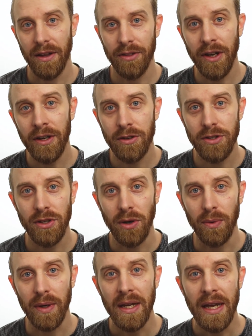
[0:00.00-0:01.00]

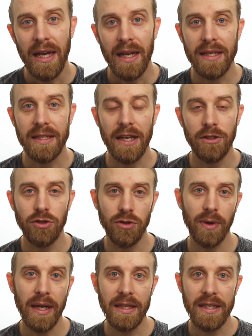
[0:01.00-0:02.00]
Thunderstone is that
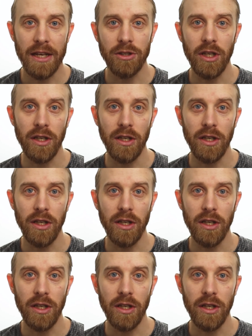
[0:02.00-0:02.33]
trains actually